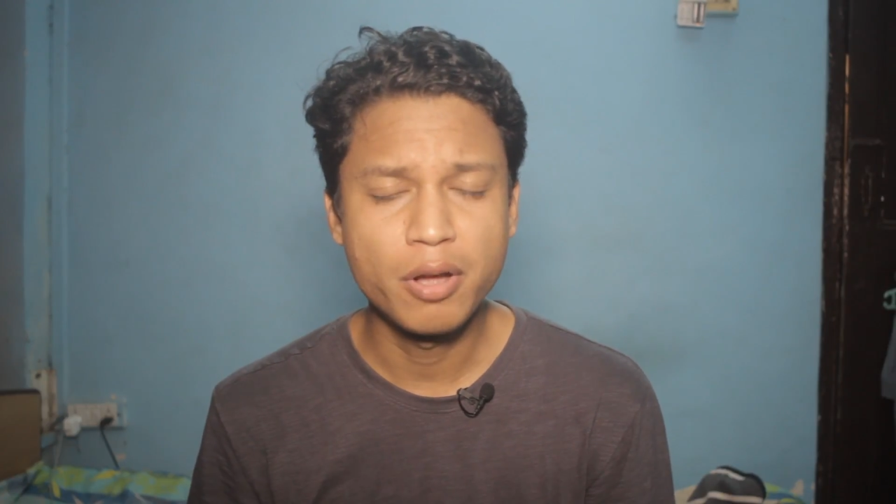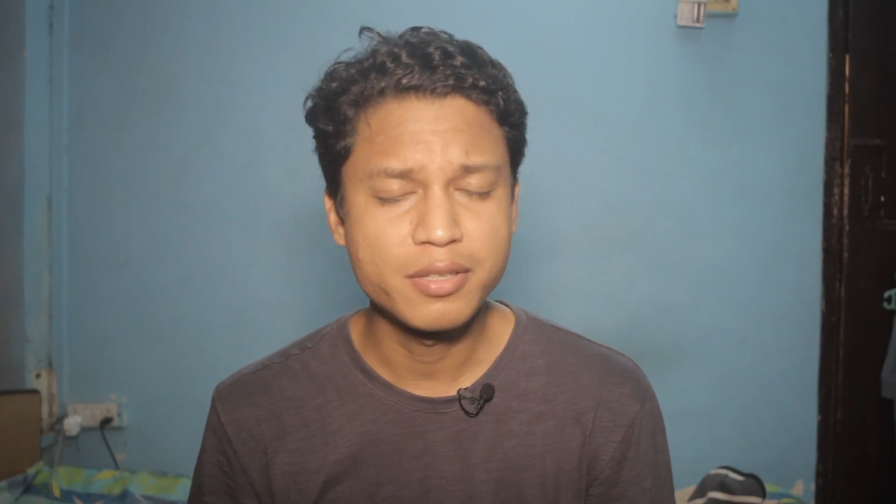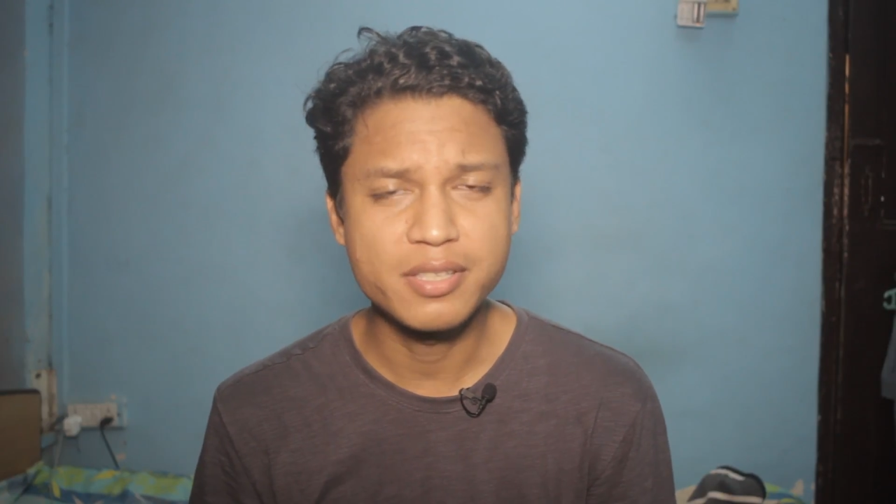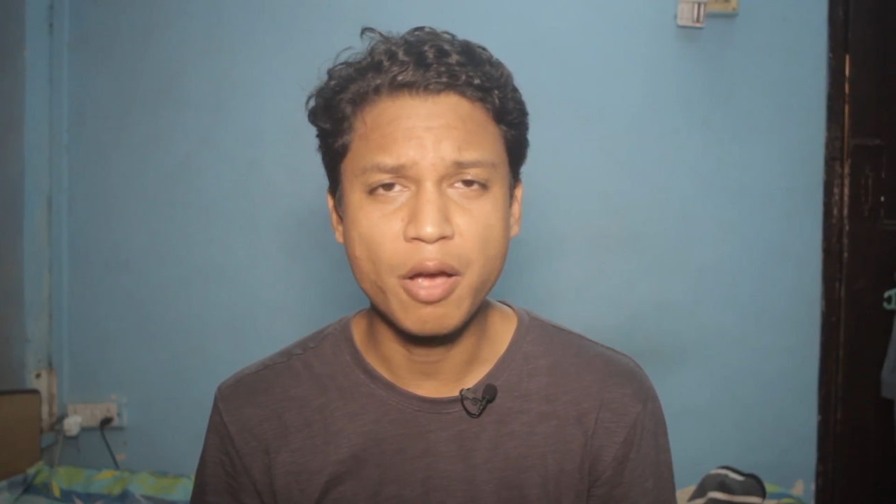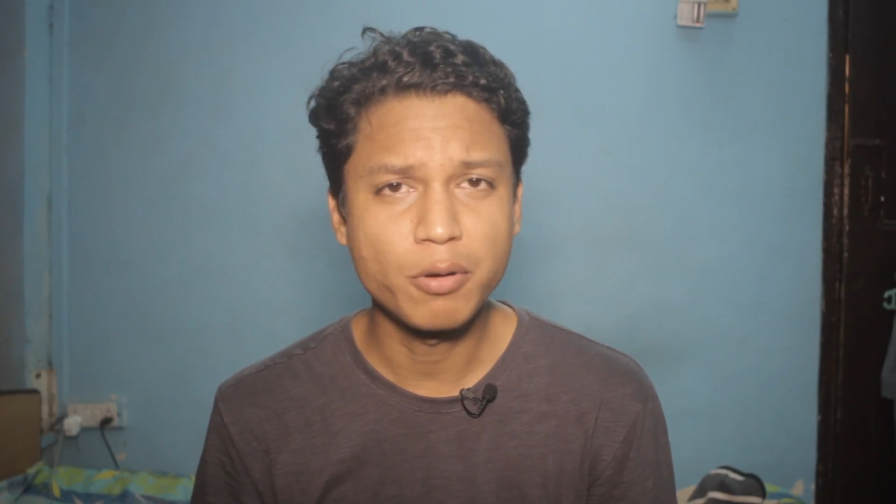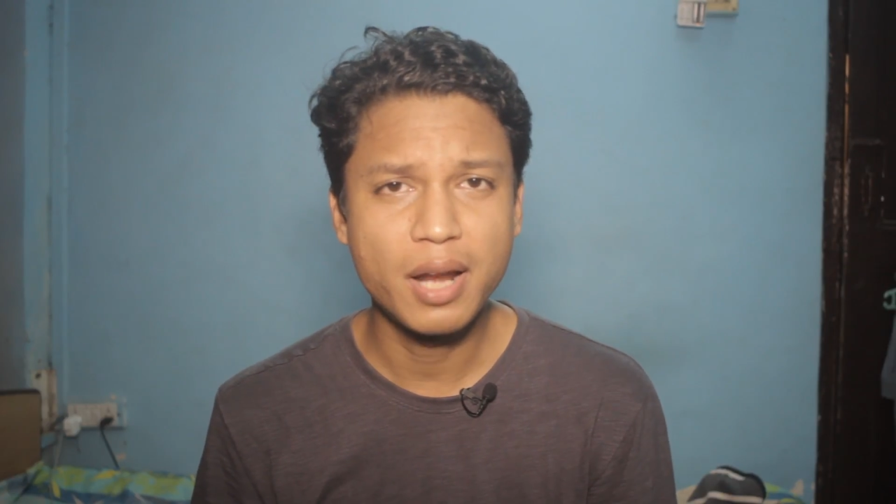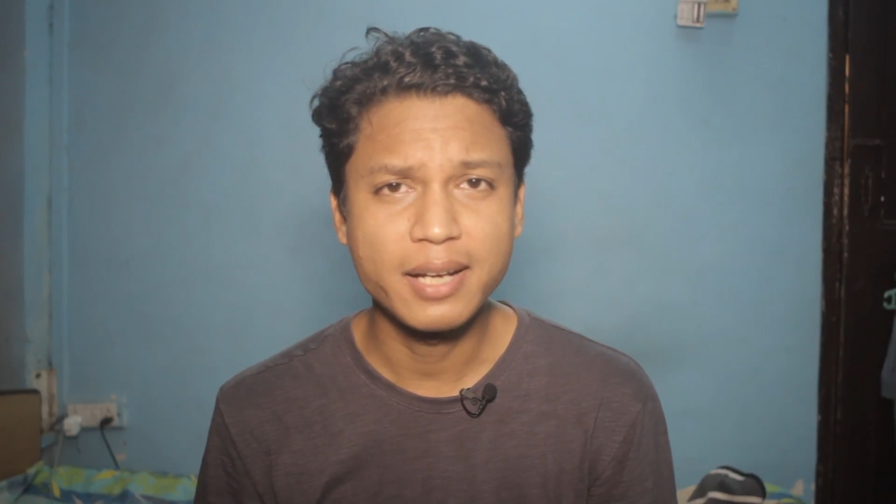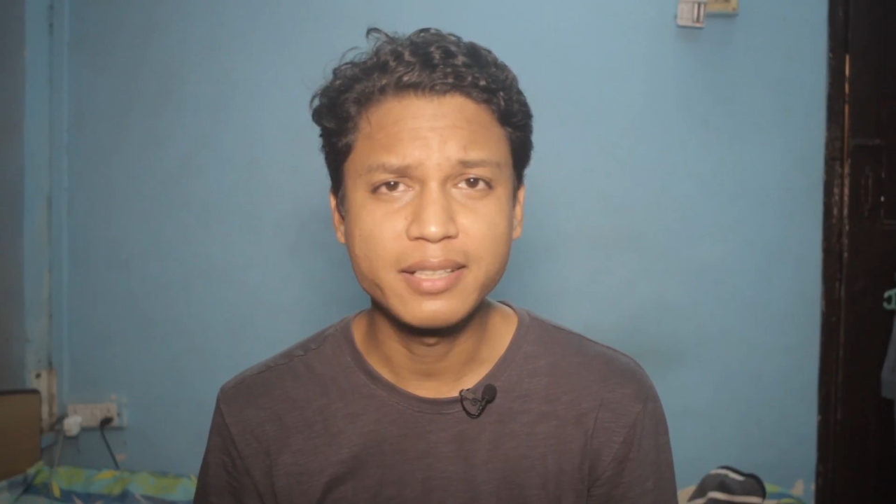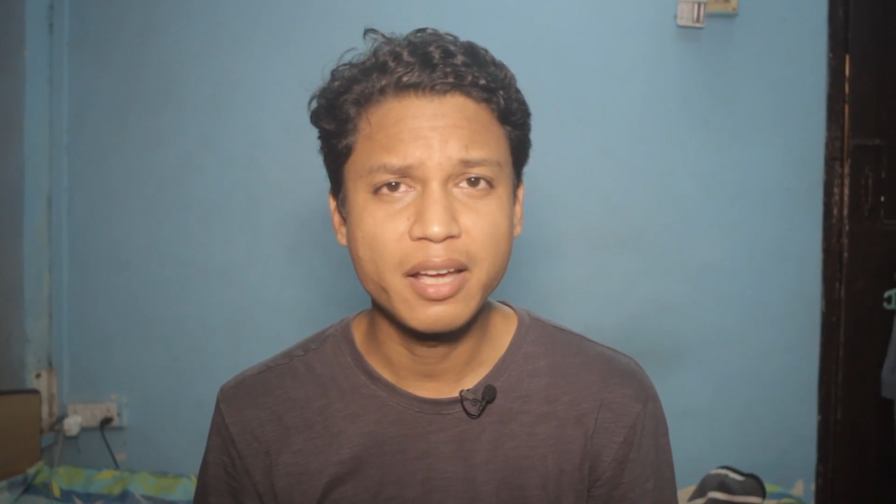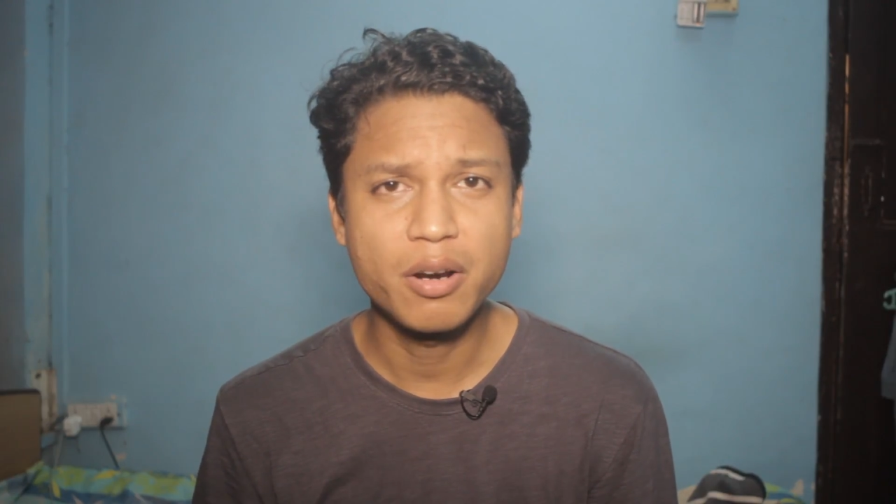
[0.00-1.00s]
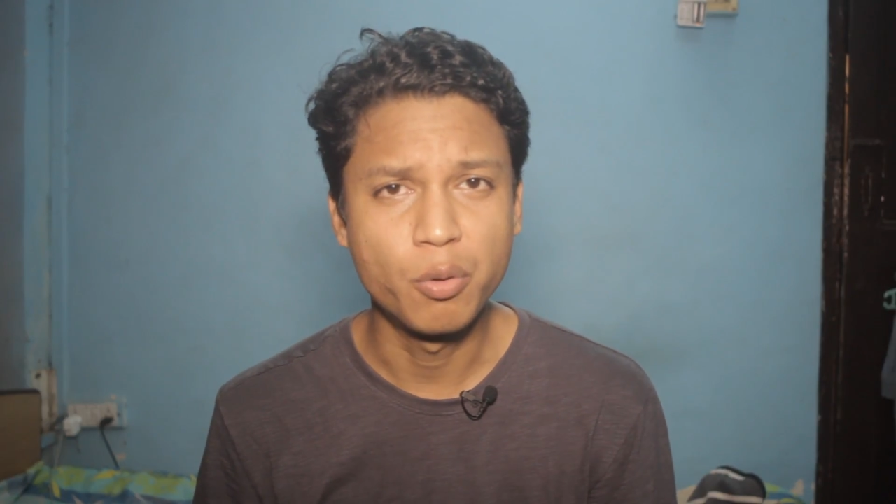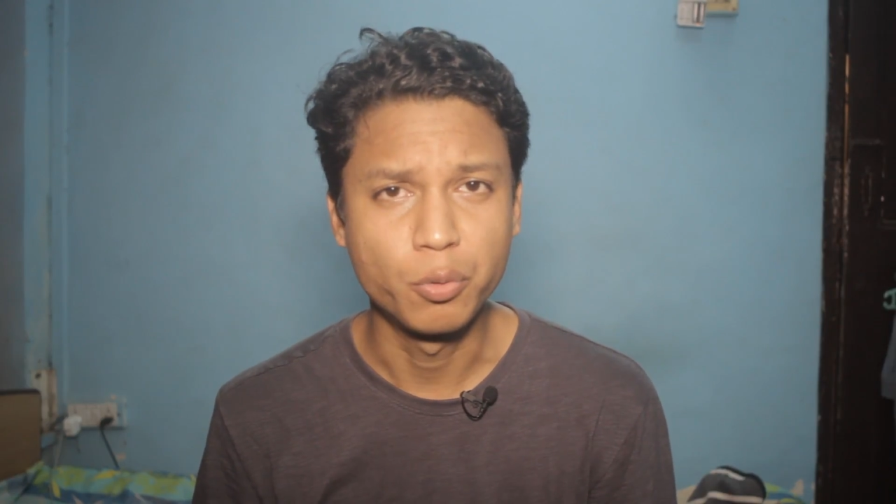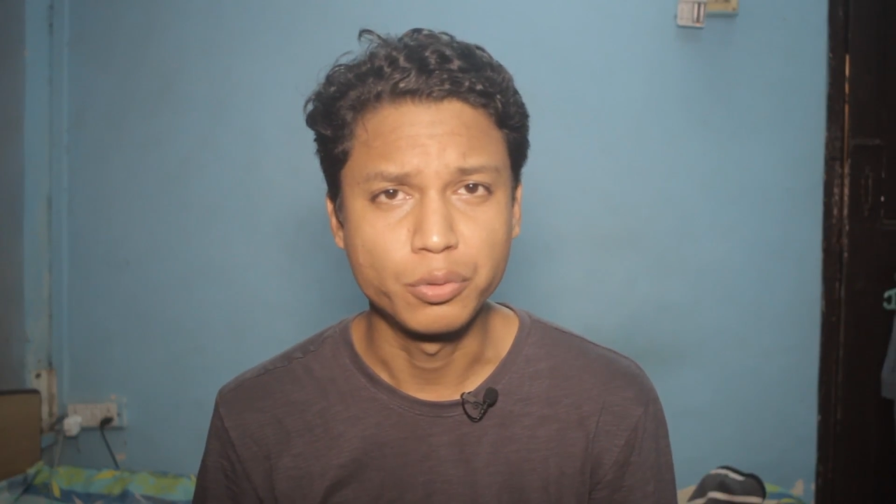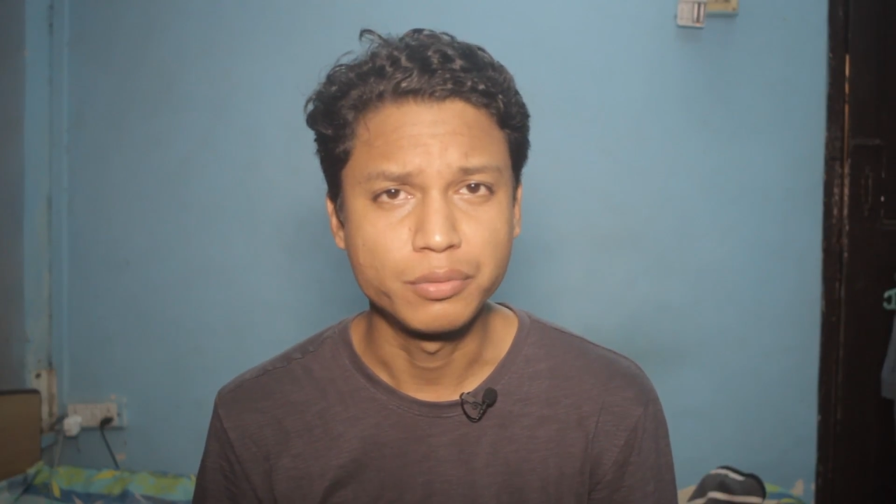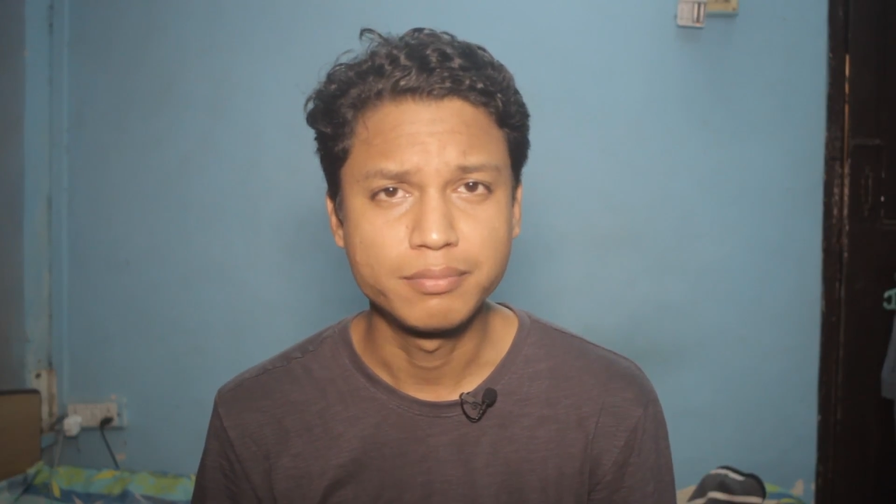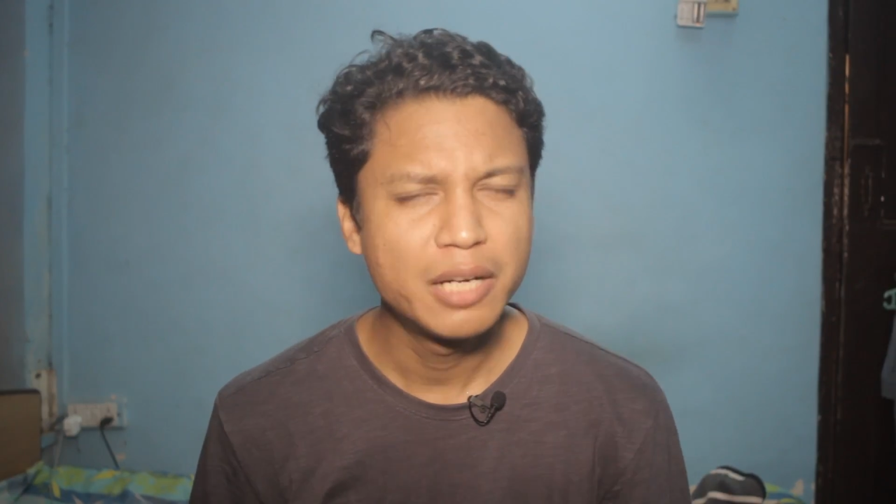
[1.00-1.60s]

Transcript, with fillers: not sound like their own.